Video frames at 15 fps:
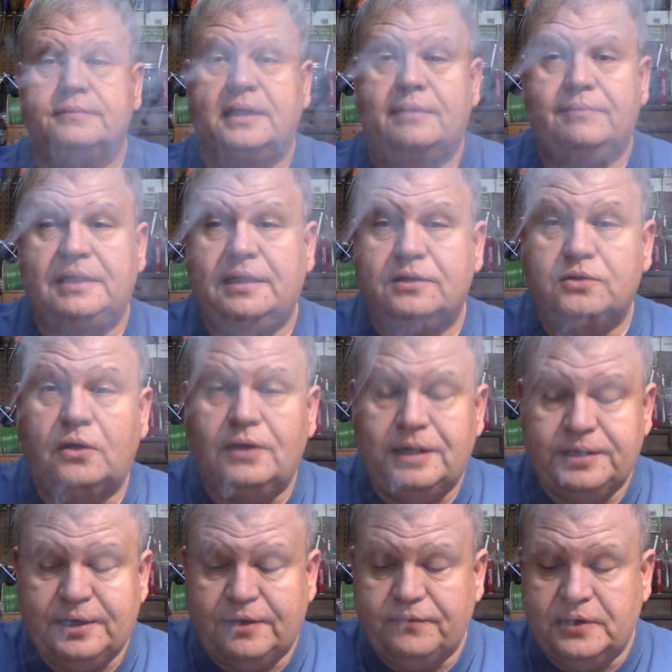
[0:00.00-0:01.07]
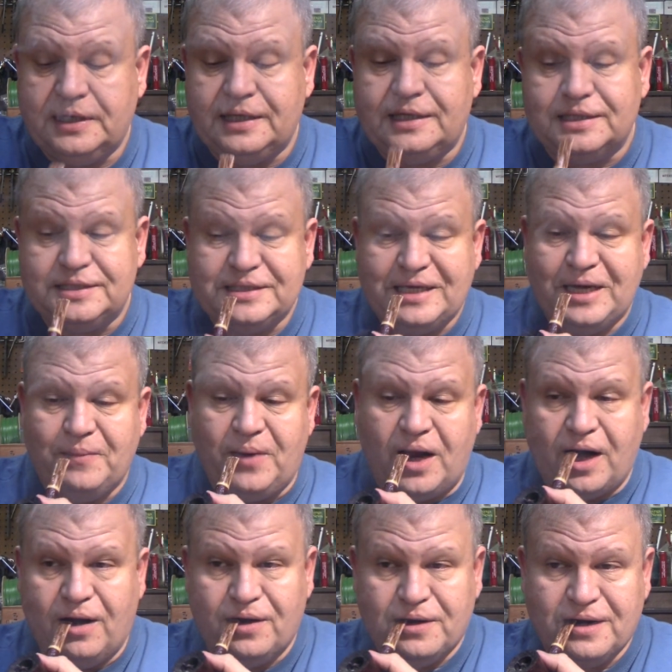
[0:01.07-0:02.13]
I mean, that's all that I really can say
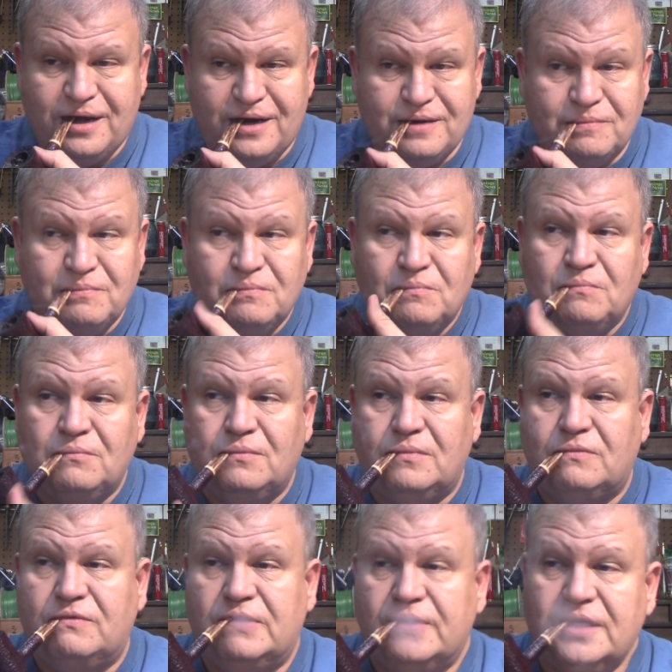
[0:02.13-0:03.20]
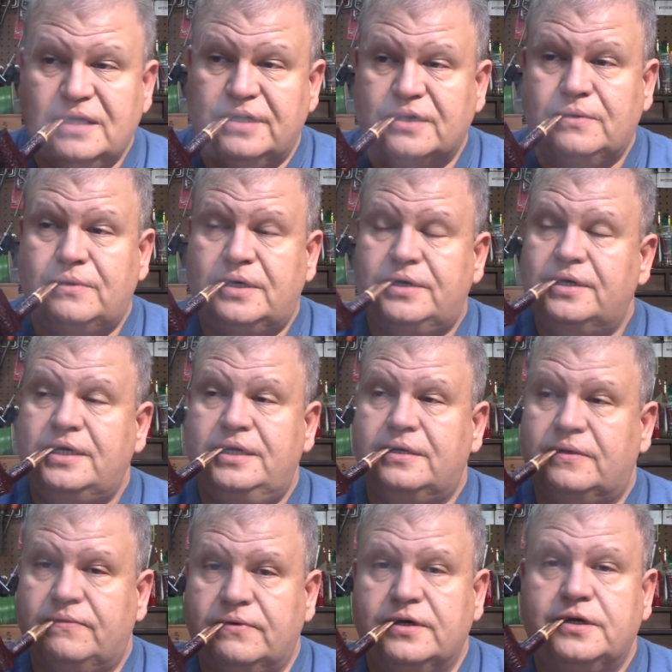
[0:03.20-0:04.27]
about it. It's got very nice qualities.
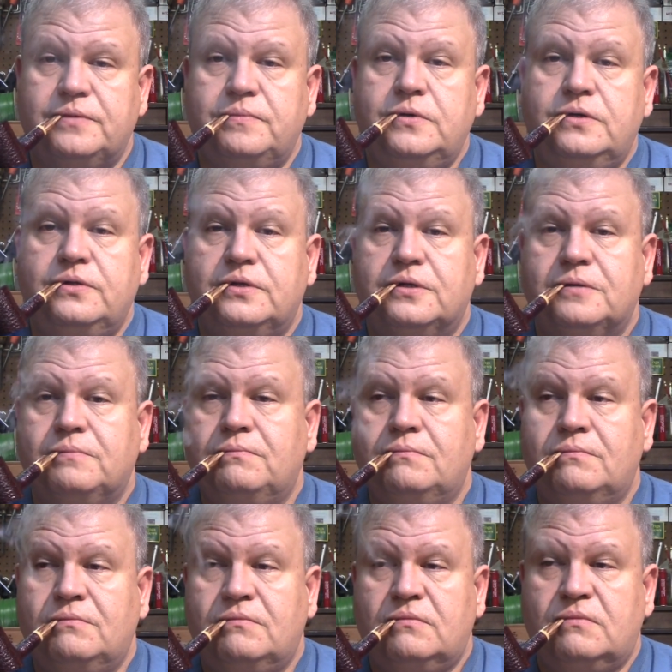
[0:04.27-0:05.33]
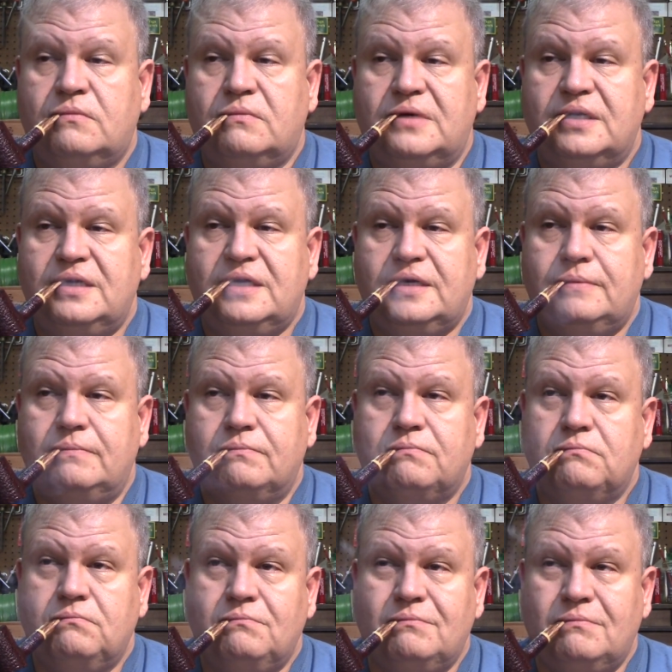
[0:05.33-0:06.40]
It's very smooth. I
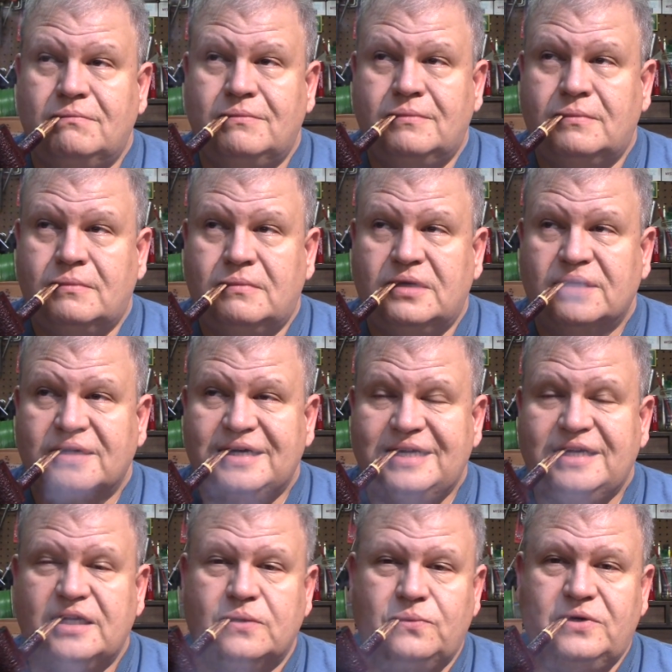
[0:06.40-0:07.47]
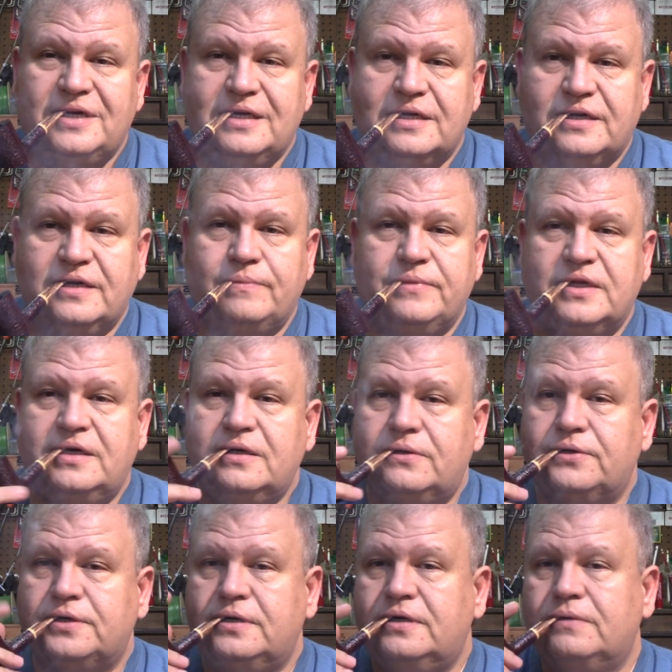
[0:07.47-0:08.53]
just want something
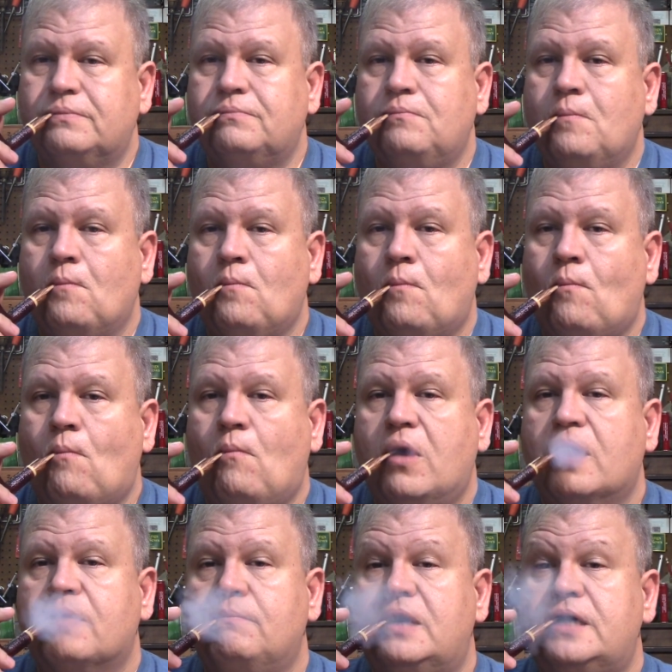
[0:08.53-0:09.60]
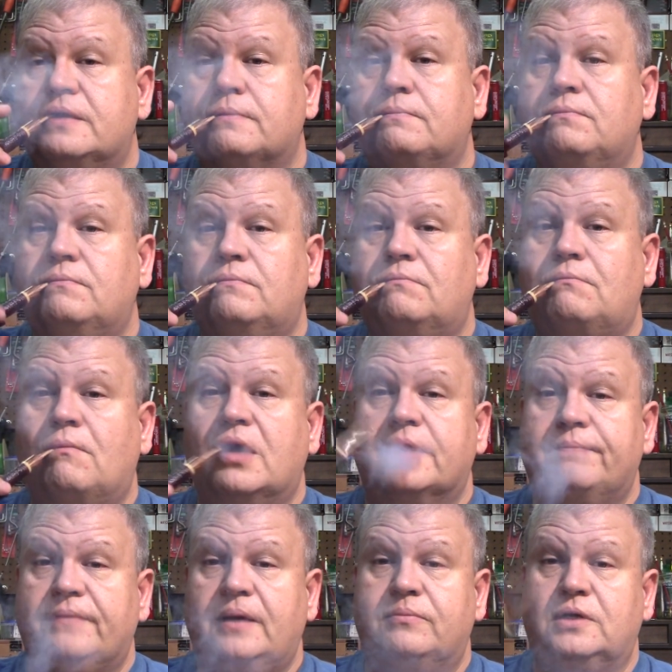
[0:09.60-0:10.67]
else, you know. But
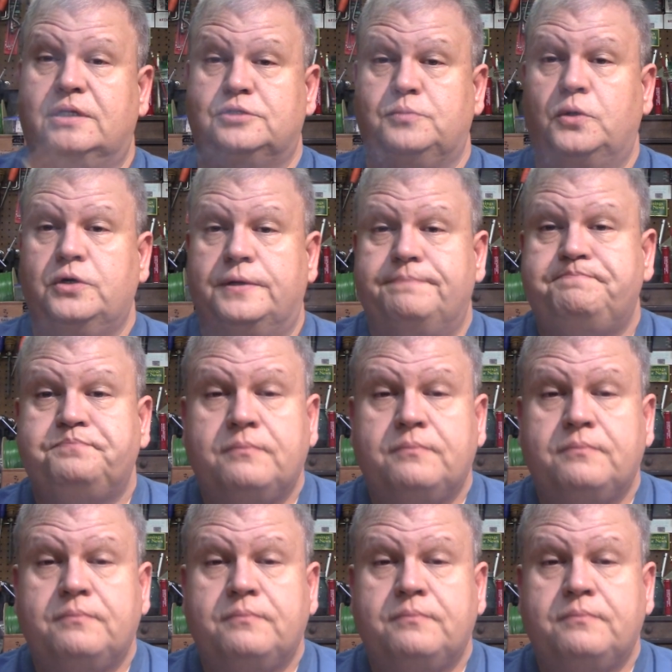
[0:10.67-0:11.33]
I'm gonna smoke it.